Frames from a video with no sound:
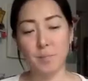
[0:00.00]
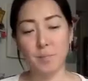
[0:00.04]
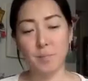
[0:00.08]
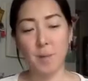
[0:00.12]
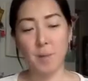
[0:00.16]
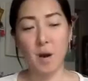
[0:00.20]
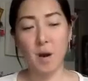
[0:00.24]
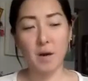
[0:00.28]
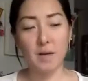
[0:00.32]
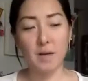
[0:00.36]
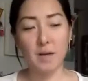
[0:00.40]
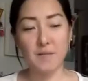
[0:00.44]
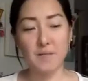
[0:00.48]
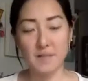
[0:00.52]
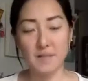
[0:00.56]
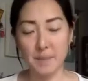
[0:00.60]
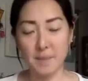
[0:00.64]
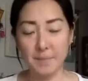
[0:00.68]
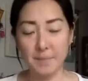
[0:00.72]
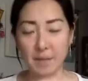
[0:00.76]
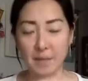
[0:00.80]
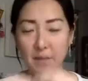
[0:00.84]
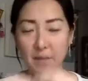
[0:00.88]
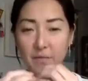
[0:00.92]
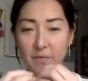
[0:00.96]
part of
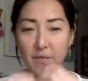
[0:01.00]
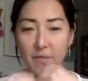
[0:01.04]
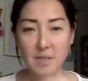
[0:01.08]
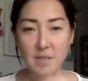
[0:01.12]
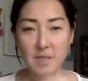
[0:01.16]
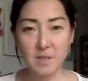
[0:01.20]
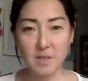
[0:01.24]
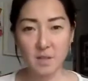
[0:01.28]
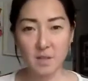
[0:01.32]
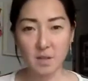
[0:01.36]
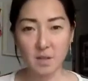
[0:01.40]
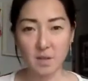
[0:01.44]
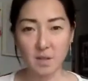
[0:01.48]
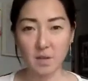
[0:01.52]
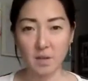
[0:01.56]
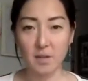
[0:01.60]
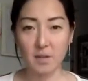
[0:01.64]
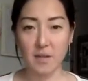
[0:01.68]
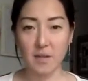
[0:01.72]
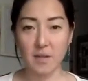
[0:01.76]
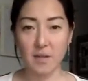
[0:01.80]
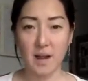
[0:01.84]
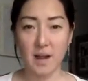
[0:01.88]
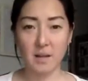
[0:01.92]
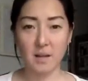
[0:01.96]
something physical
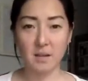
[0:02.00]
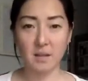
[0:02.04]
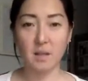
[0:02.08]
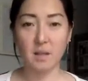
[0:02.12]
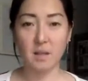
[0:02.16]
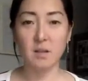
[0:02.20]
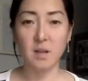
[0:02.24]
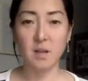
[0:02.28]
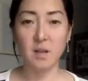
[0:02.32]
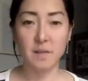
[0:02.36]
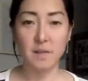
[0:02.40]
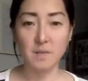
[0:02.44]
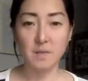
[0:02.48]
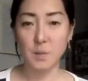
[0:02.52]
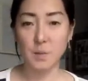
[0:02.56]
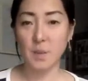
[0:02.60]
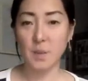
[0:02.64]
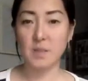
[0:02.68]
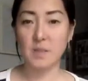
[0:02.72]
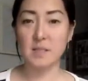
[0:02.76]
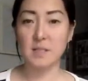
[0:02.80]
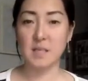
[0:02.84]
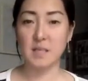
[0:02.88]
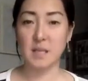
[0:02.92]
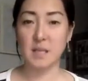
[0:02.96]
that the loved
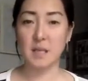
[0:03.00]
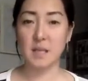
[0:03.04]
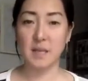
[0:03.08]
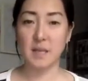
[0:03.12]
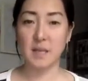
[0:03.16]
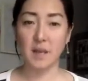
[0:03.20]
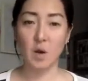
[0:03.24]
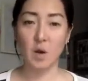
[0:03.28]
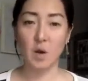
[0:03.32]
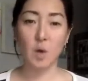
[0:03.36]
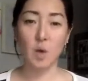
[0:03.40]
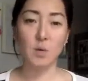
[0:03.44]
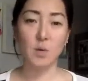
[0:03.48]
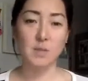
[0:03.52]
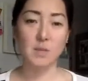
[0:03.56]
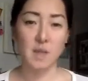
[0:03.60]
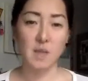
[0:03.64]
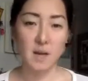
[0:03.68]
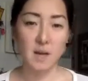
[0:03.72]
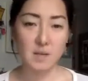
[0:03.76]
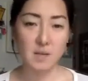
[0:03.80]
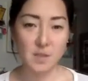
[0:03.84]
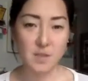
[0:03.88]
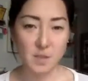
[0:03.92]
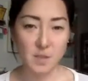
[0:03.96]
ones can like hold
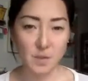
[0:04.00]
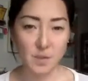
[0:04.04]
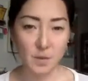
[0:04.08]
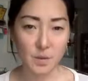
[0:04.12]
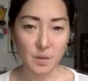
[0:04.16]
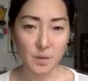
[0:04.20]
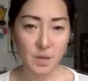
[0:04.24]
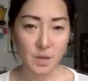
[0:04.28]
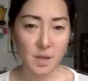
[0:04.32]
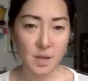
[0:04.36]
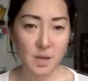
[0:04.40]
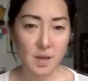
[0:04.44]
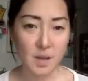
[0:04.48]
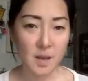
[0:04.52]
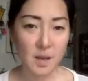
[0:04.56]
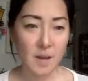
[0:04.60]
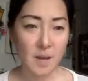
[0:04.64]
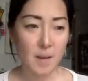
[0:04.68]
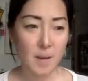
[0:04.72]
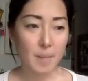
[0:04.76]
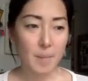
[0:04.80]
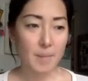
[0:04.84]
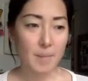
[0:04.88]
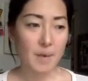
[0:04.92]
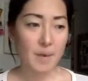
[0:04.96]
on to.
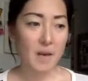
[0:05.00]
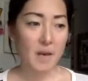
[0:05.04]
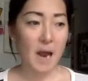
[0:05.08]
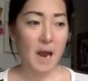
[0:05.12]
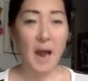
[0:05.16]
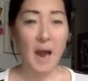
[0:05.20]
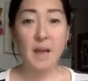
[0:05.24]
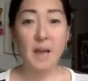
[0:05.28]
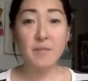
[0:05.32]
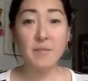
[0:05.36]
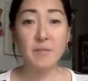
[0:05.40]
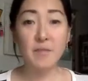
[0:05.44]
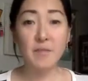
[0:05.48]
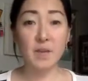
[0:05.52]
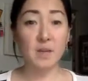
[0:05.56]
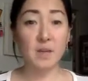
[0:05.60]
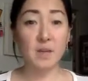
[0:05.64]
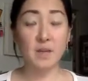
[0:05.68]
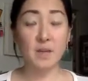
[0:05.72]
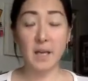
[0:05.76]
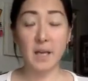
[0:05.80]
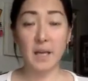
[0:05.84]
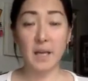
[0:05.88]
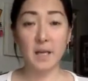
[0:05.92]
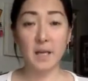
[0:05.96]
But I feel
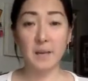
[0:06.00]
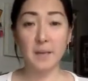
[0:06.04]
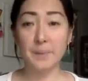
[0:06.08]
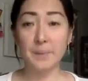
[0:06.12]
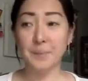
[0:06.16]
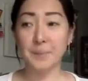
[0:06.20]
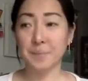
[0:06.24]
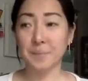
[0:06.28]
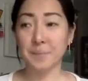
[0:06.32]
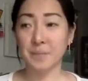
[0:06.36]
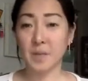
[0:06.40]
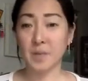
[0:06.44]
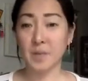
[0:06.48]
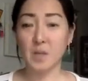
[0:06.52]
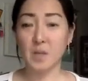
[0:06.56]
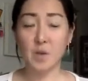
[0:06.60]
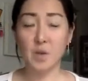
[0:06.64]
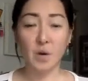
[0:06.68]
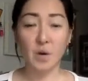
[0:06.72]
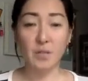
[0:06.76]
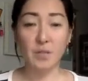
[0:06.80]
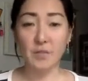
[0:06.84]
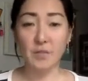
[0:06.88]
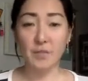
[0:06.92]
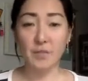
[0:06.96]
like
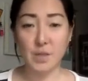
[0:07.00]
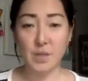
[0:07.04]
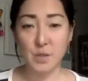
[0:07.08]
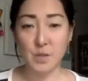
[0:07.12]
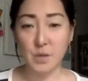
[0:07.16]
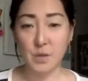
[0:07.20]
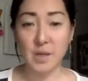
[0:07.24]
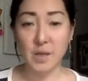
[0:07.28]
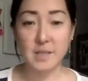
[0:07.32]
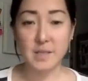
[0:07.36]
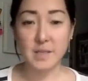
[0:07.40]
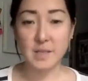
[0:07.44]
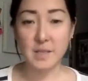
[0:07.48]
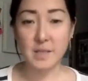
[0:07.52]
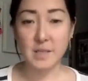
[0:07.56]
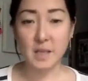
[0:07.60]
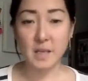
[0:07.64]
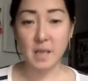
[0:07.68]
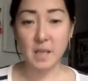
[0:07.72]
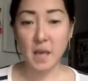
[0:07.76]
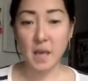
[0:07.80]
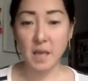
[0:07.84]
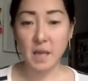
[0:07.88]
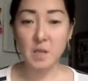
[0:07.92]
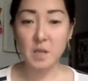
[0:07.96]
your friend
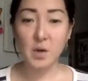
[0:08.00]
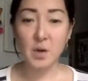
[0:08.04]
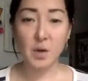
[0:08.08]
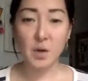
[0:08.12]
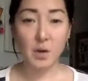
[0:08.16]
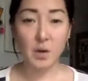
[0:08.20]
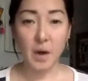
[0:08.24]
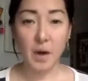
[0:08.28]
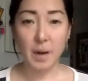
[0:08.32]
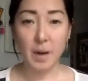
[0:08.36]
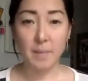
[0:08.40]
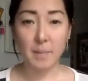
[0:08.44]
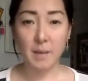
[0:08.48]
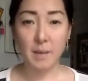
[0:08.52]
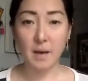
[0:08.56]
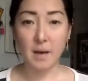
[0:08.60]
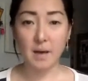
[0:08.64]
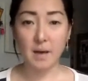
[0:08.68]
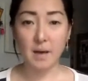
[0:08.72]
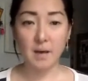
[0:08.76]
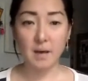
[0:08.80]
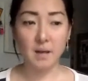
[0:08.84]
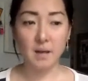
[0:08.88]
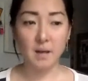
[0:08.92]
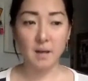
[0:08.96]
Tracy and your
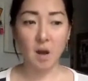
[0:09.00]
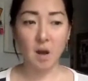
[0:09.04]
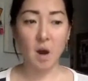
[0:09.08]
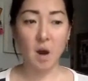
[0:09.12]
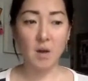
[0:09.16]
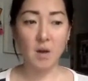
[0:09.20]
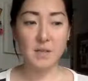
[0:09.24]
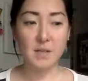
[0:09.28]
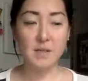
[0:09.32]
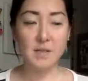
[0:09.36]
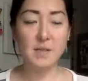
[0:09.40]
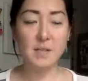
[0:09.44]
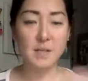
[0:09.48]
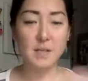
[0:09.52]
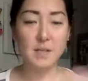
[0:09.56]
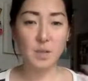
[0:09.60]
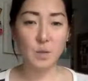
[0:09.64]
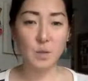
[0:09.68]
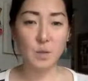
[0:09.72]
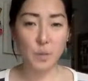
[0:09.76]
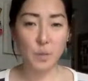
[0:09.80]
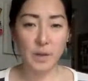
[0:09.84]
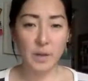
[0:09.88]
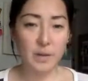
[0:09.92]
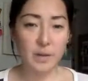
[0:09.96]
grandma are
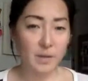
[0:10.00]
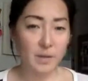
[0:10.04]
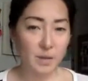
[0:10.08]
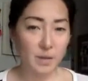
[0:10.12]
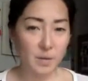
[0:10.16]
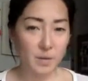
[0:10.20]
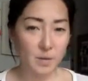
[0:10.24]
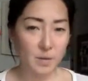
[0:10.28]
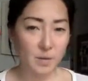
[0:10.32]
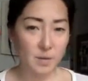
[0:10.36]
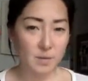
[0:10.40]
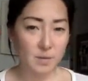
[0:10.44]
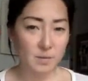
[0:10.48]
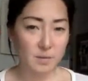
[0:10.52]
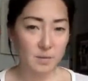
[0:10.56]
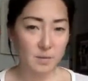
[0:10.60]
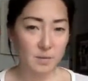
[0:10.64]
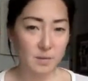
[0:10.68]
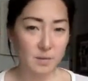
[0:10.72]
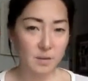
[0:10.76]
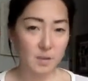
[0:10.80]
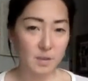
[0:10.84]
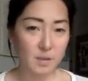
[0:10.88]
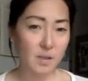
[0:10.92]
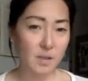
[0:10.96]
still with you,
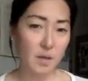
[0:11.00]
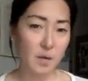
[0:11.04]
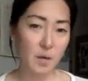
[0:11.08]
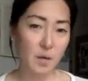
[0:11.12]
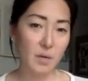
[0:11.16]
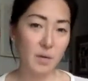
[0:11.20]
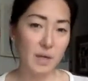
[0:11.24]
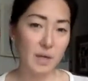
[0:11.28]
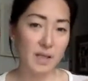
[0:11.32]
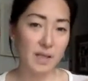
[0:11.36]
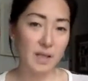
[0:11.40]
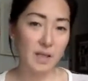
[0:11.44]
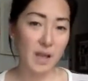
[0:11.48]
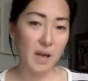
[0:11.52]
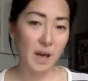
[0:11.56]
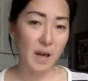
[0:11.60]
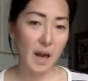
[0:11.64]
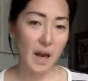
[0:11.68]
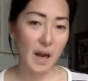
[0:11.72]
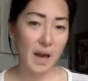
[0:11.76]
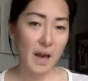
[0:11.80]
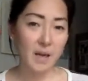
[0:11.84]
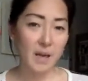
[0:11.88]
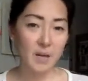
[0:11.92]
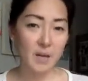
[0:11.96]
like
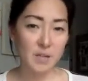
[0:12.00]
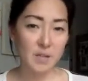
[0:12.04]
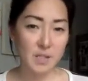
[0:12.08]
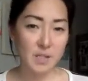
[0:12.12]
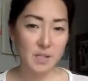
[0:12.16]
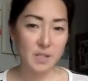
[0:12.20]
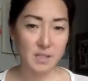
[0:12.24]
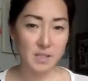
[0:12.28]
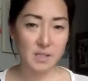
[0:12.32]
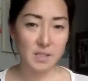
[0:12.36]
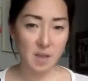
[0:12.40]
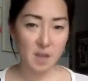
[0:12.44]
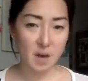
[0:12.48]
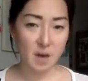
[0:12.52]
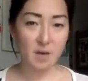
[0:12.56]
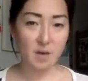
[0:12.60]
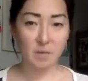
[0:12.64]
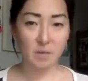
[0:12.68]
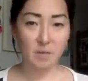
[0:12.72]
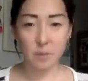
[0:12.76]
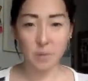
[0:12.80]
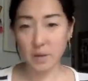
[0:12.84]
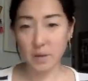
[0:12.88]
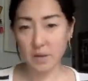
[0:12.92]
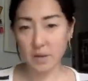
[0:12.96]
energy is
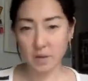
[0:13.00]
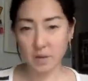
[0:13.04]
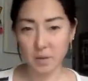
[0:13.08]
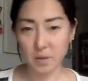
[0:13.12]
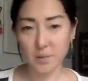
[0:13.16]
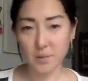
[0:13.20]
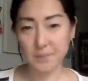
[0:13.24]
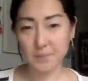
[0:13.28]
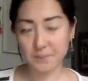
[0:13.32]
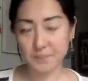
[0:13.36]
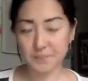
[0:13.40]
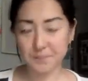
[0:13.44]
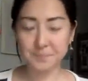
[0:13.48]
with you.